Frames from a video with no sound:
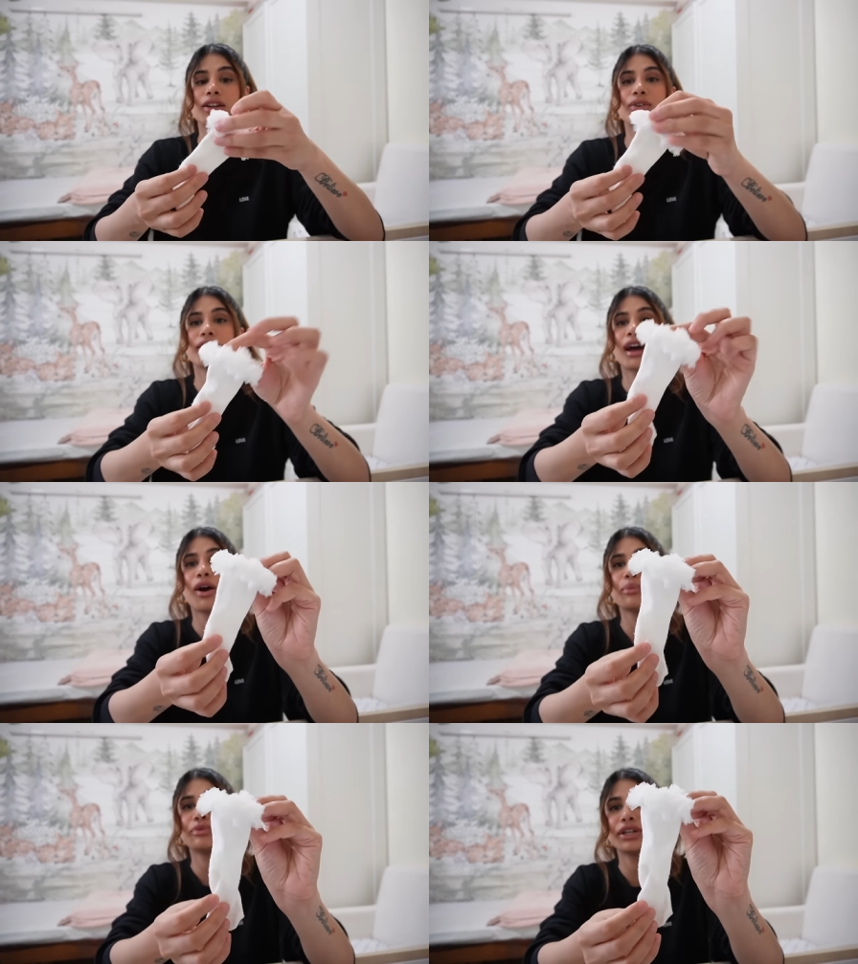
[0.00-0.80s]
Look at
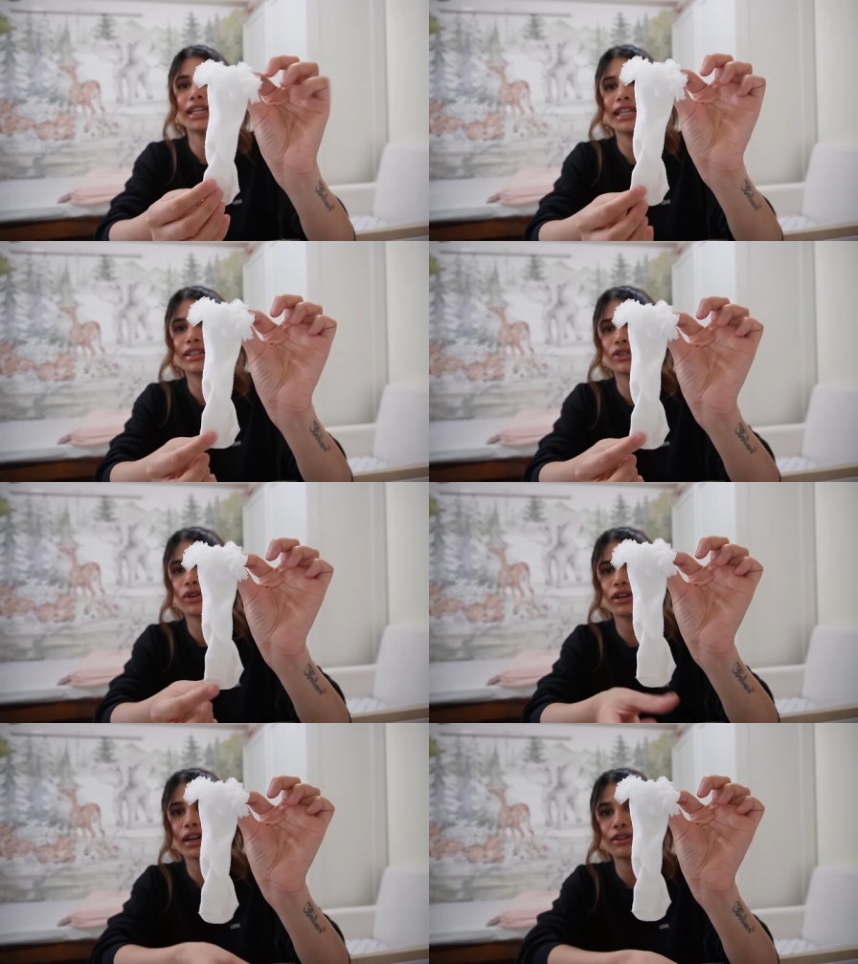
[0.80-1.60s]
how pretty. It
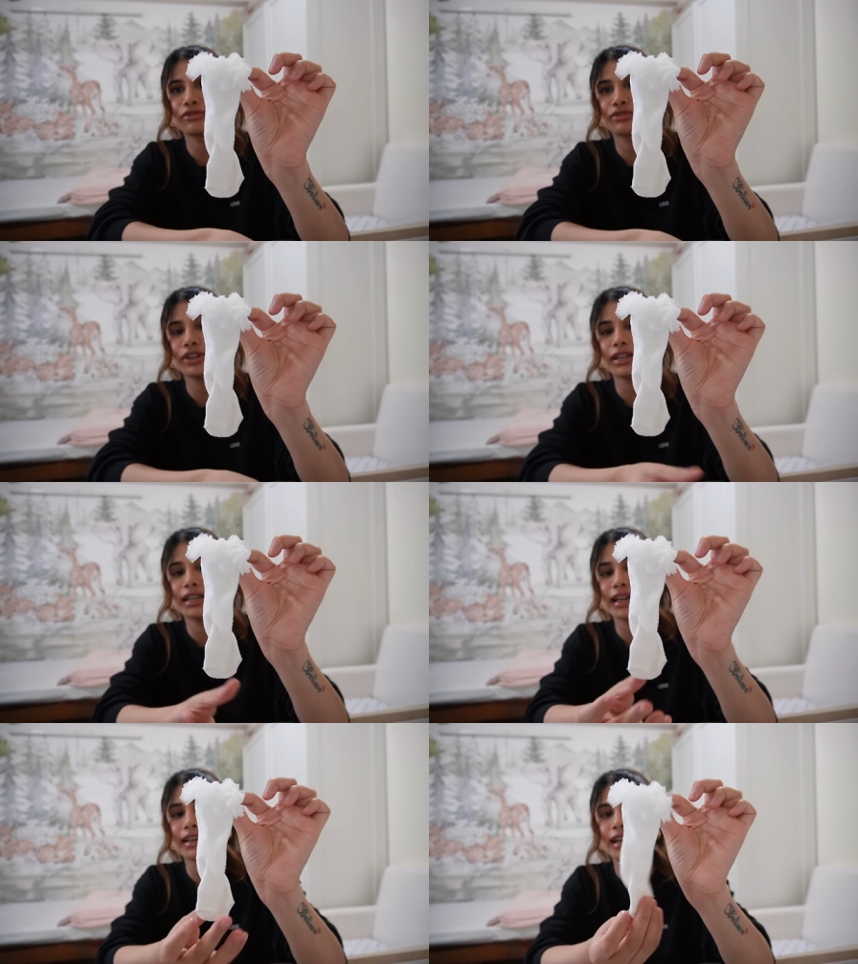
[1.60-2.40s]
got like a frill
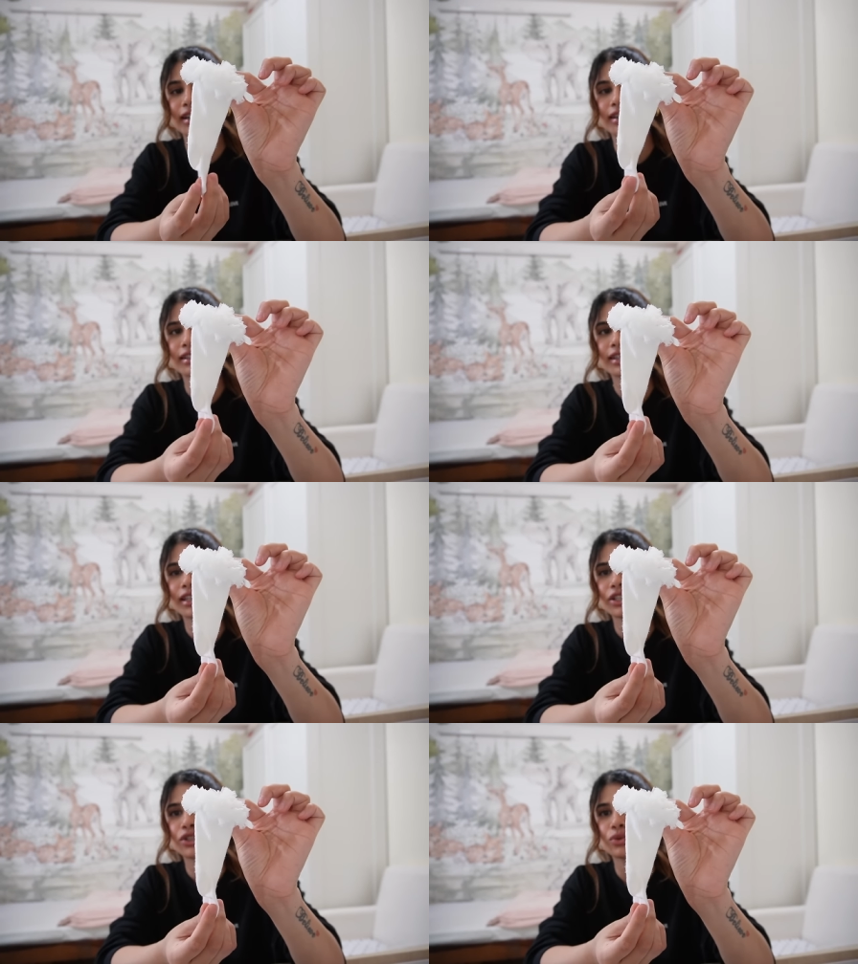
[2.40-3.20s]
and like
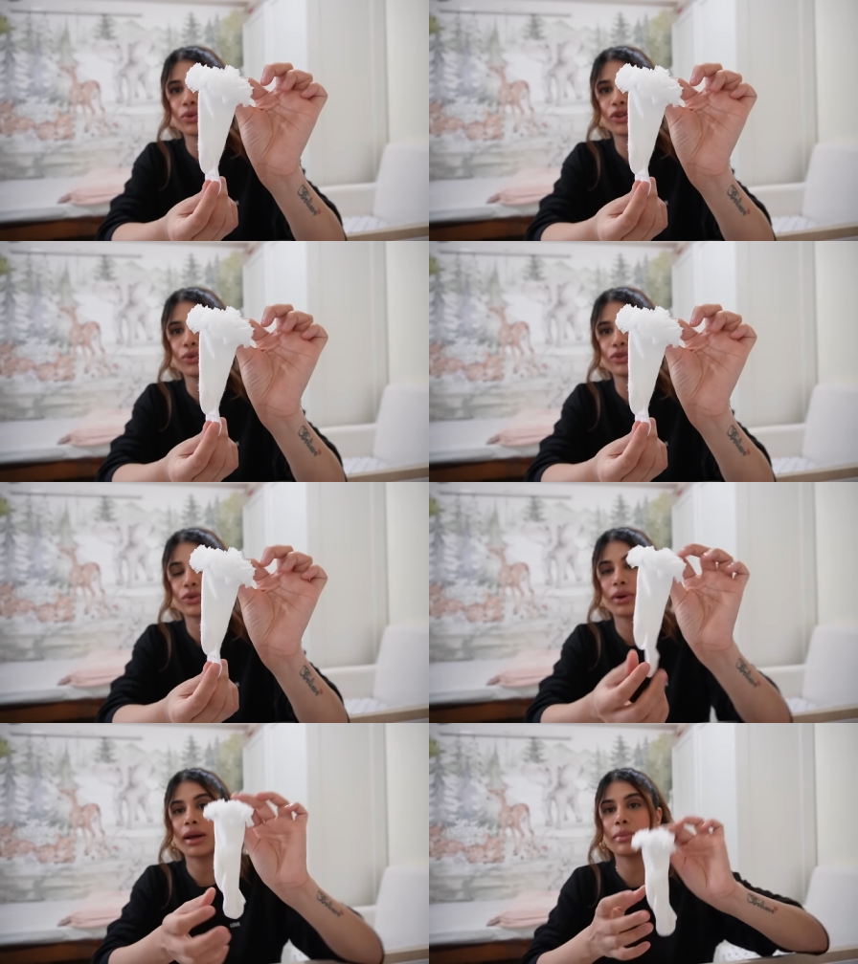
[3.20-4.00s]
so cute.
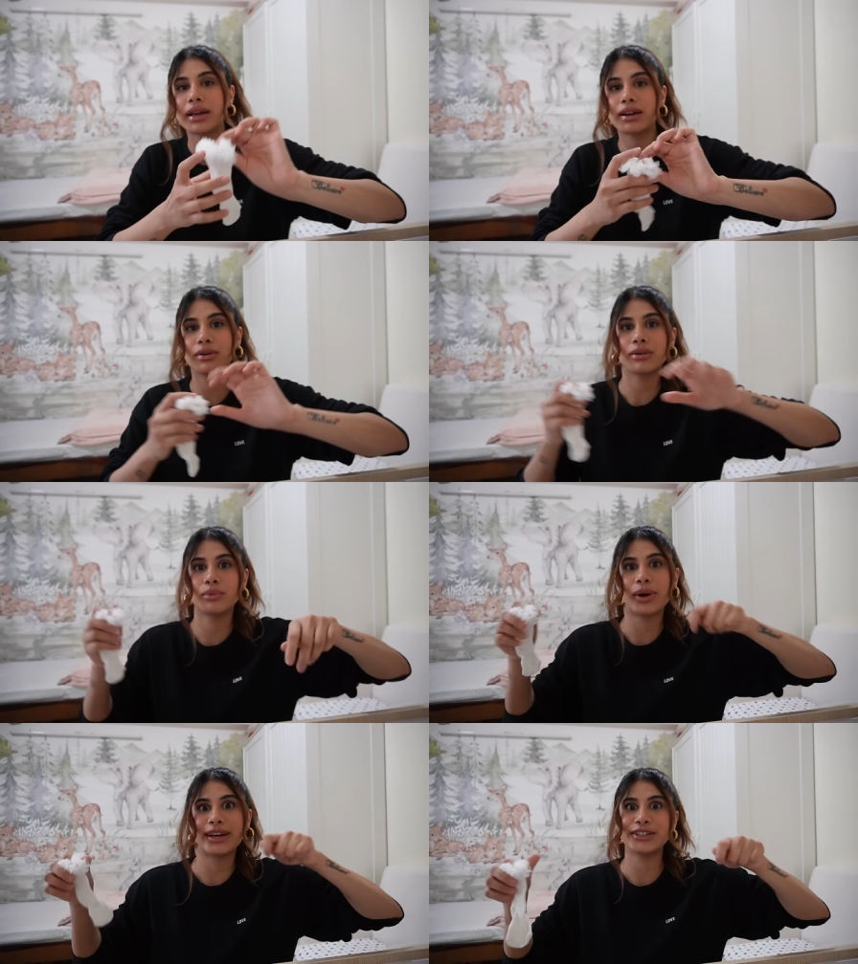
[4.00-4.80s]
So when I make her
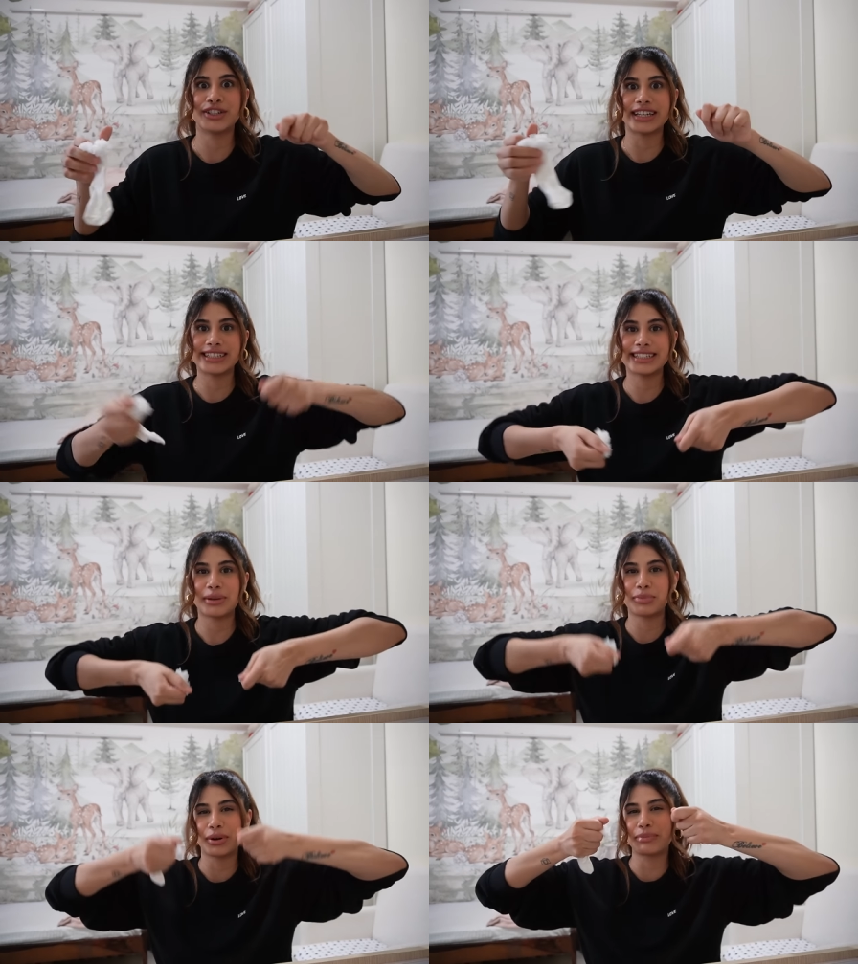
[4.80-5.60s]
wear her dresses, I
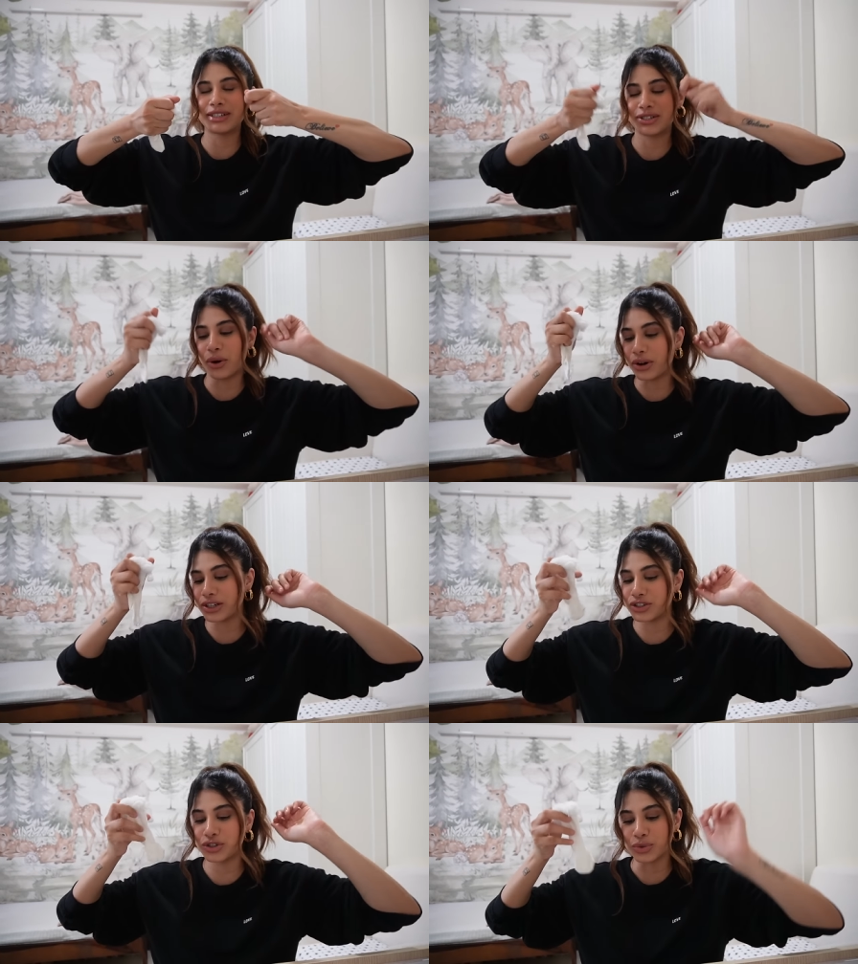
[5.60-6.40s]
put up this sock.
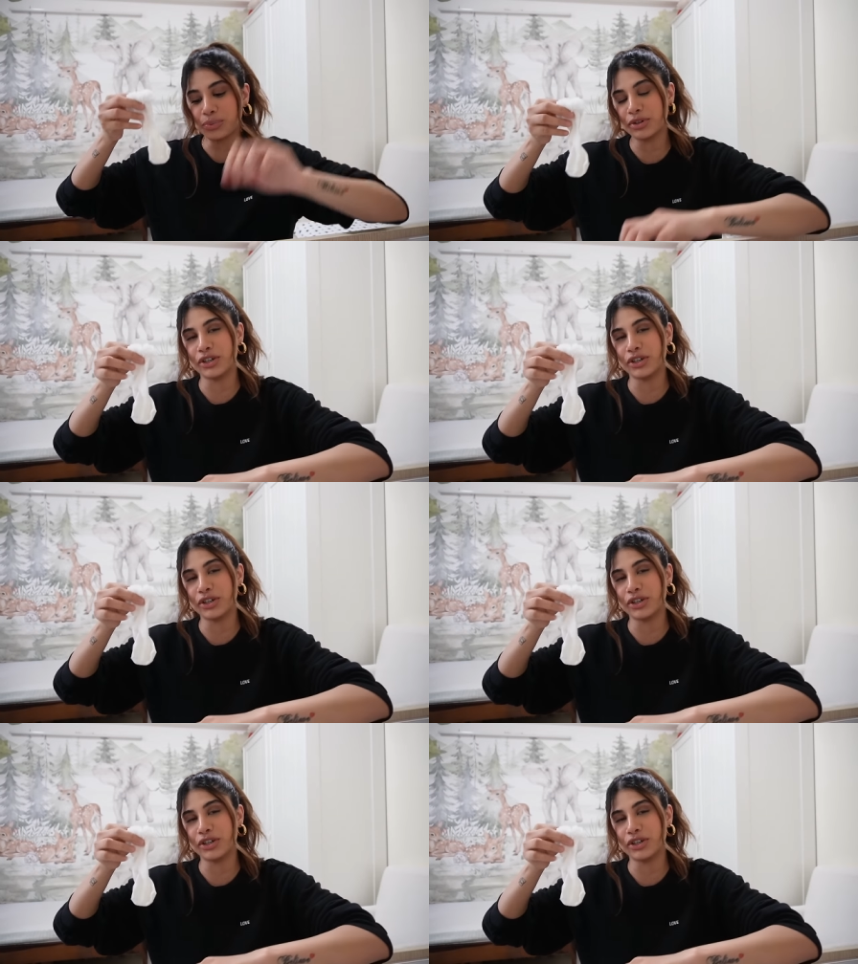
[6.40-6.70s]
It's super